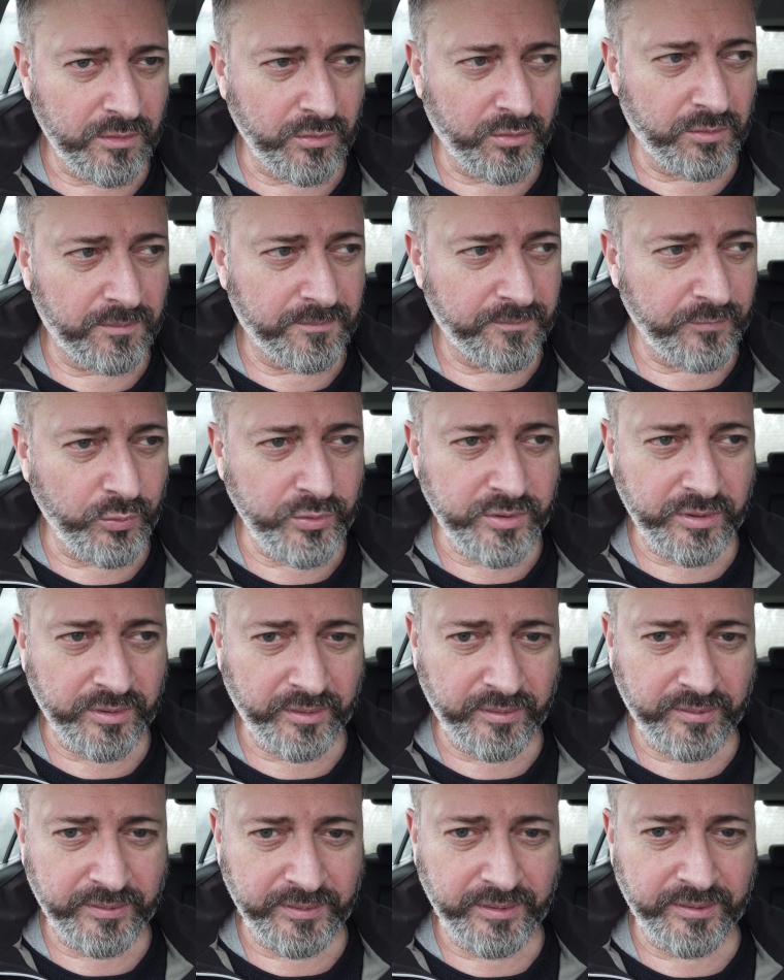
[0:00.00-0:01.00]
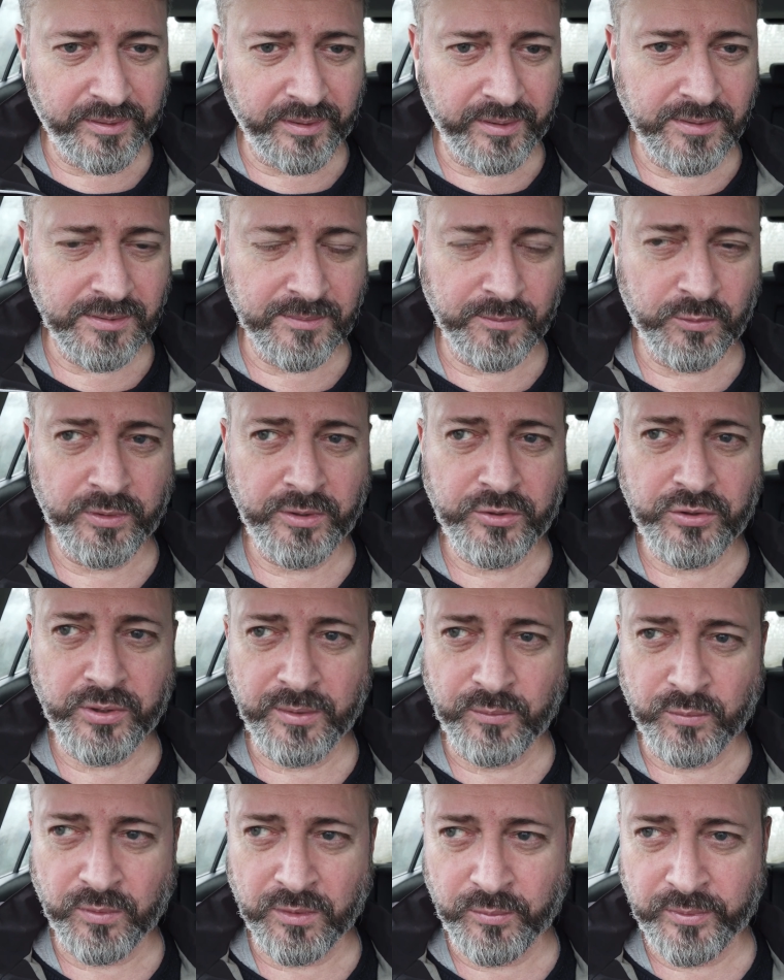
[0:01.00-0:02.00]
So those are the three things I'm going to
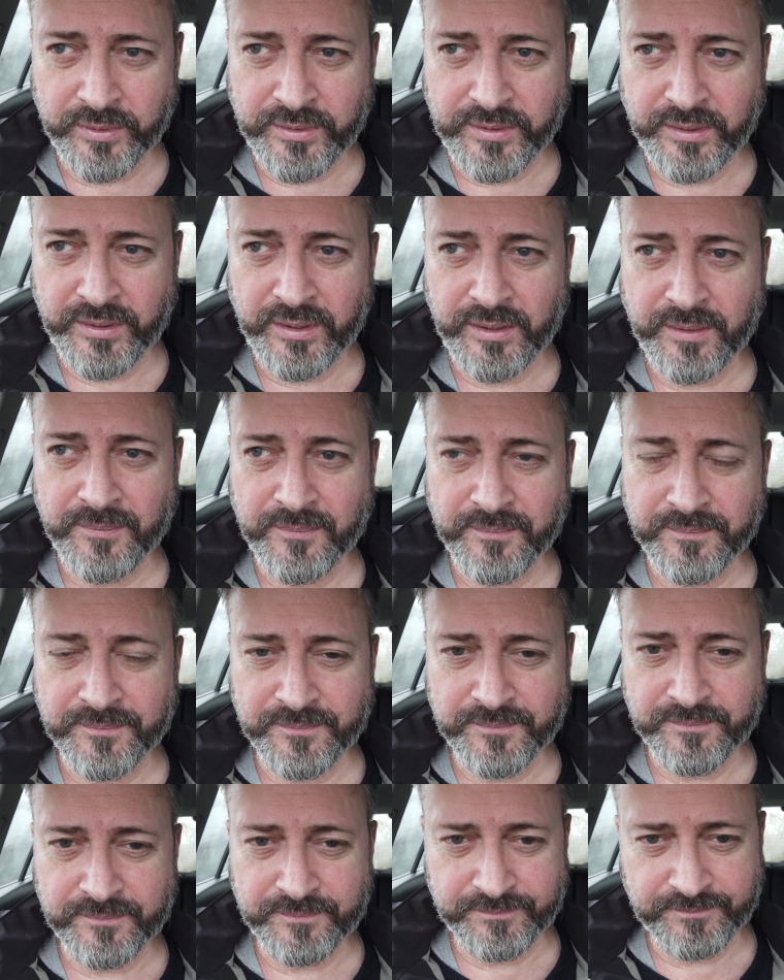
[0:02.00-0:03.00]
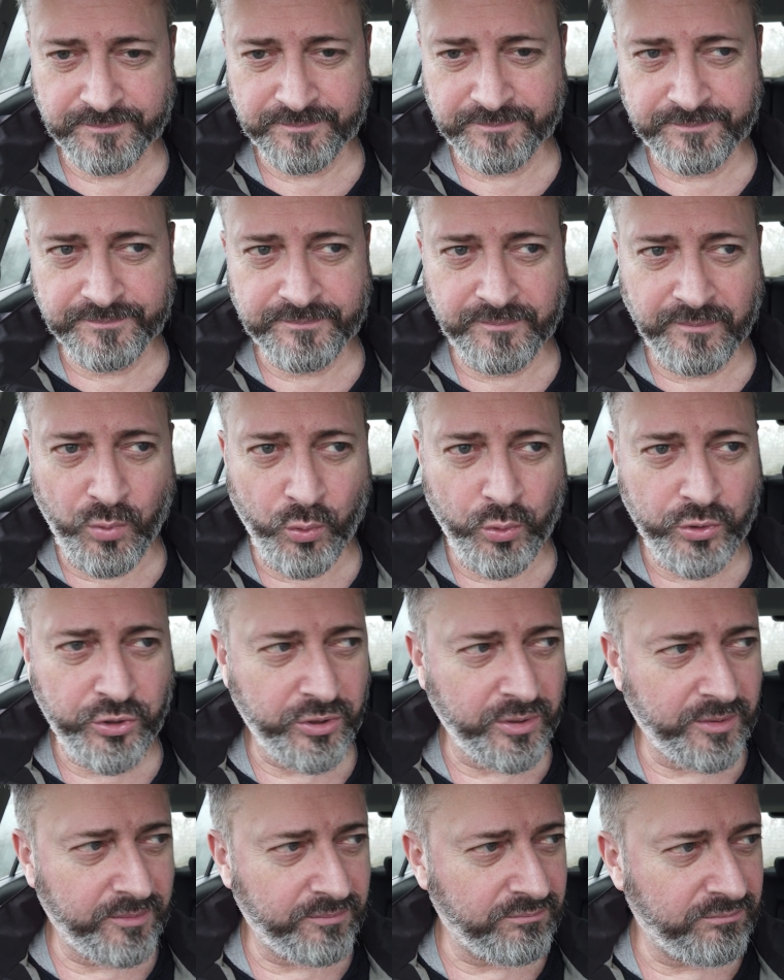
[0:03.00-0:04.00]
try and work with today:
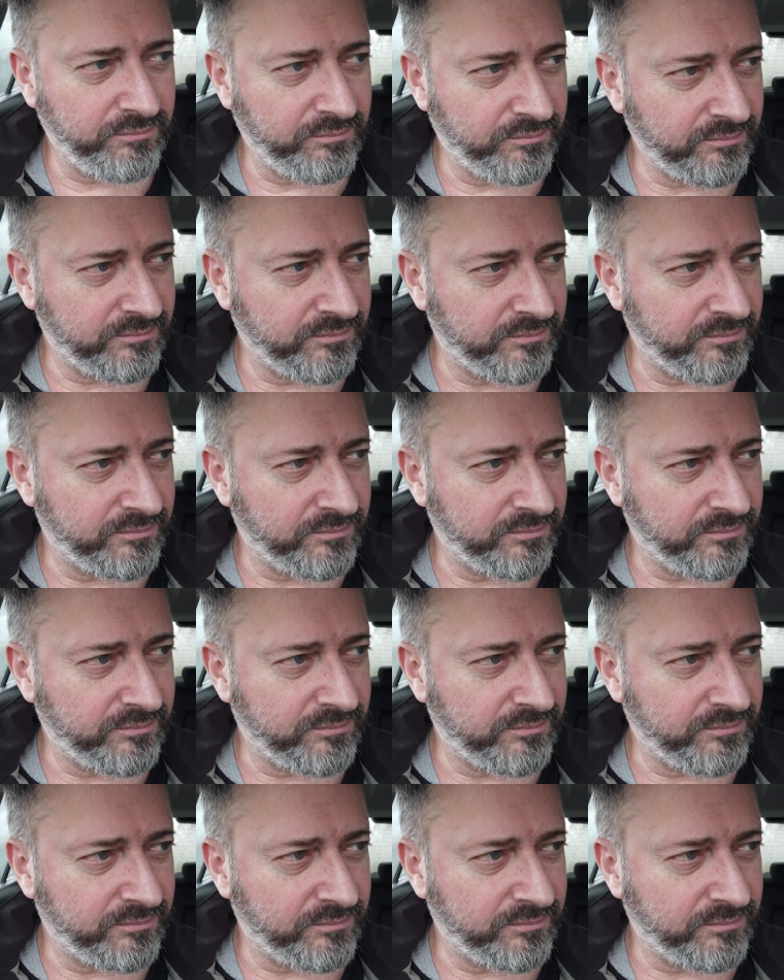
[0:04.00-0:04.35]
motion,